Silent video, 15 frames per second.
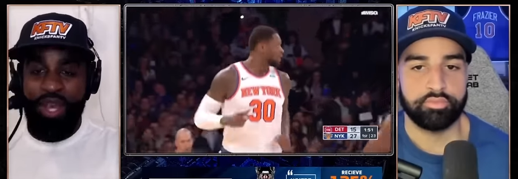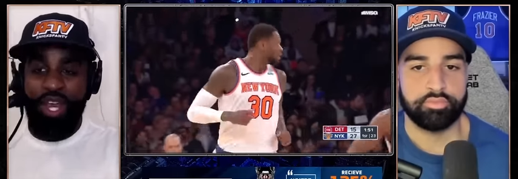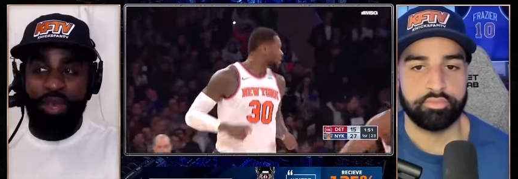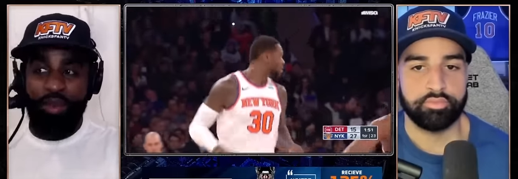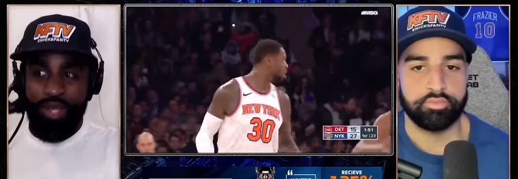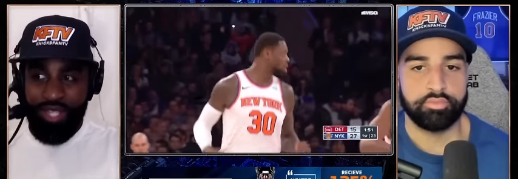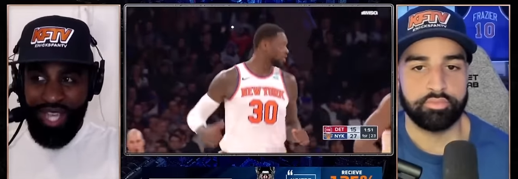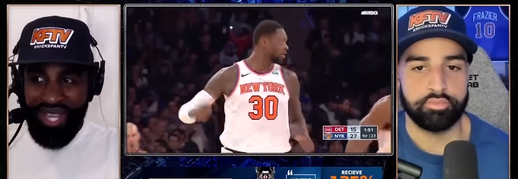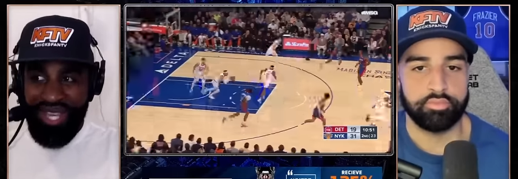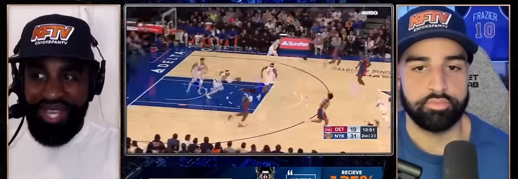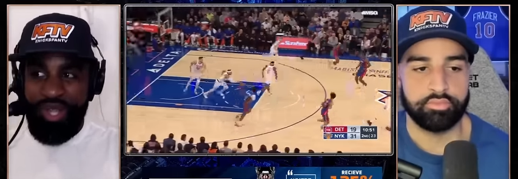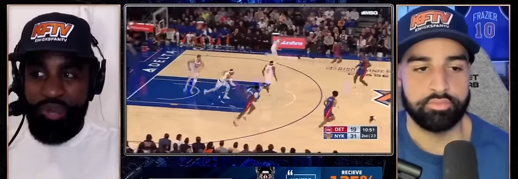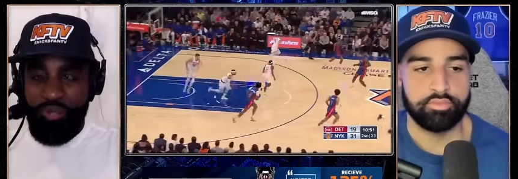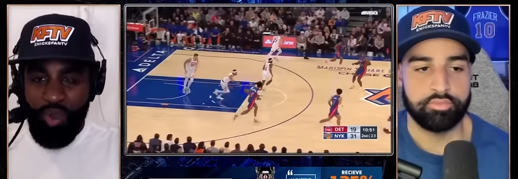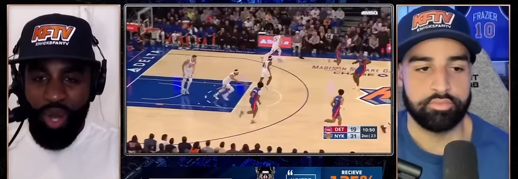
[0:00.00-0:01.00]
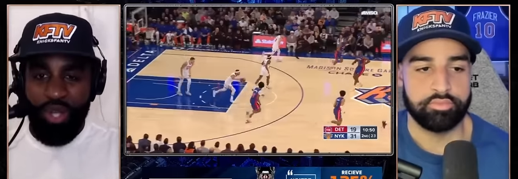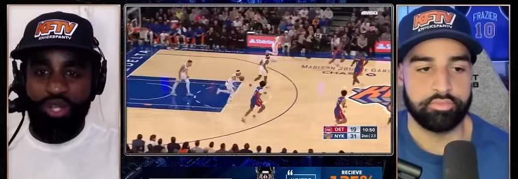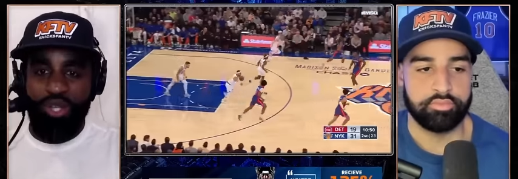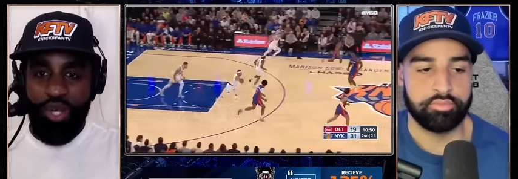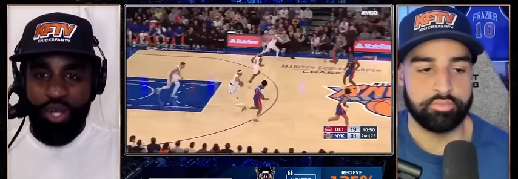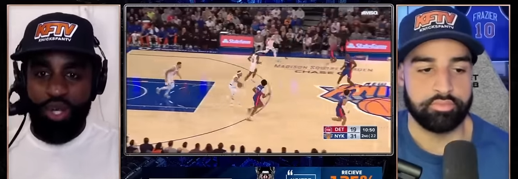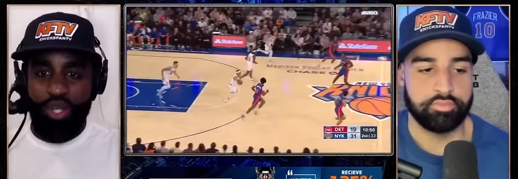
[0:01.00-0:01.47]
Speaker 1: because I think the Bucks
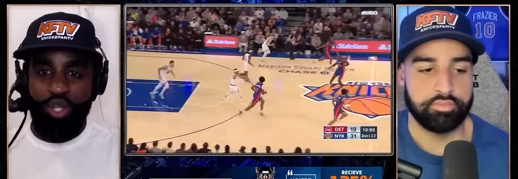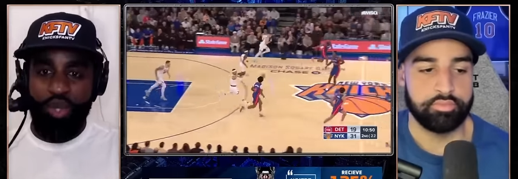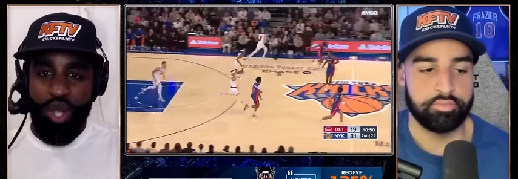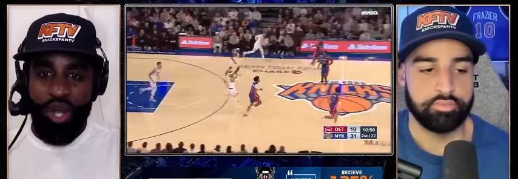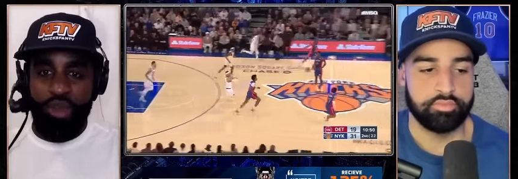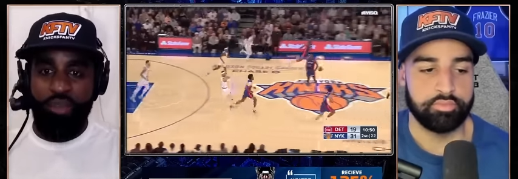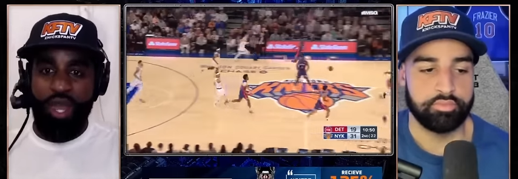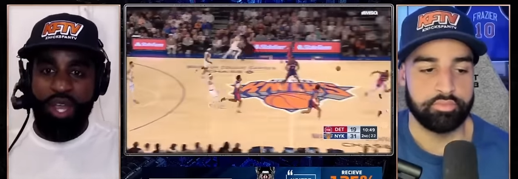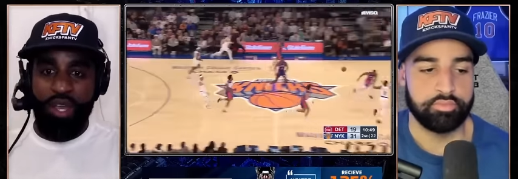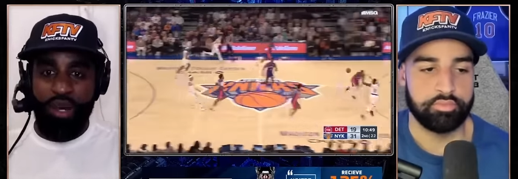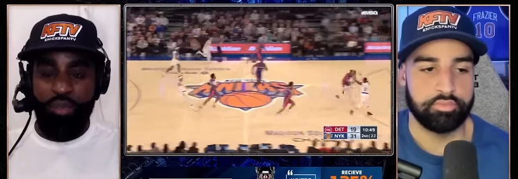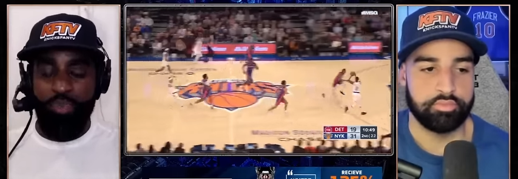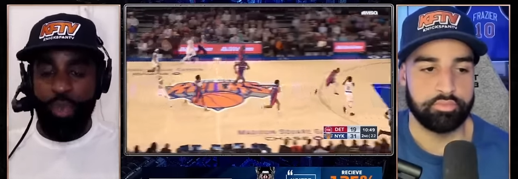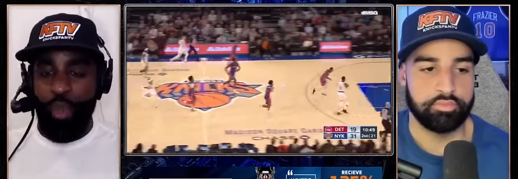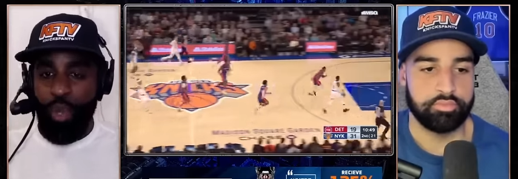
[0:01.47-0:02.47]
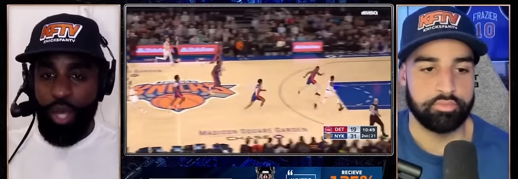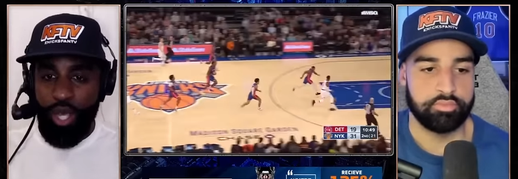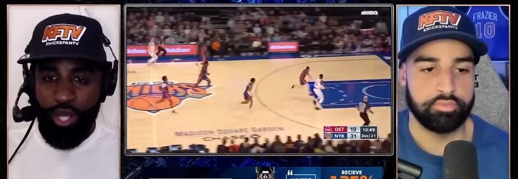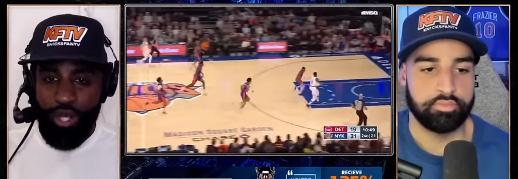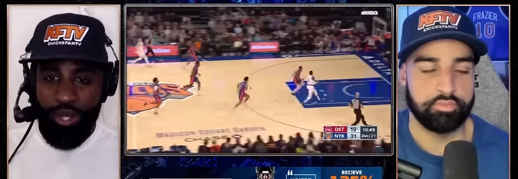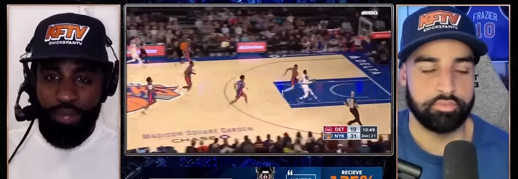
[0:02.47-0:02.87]
are going to try to make it a point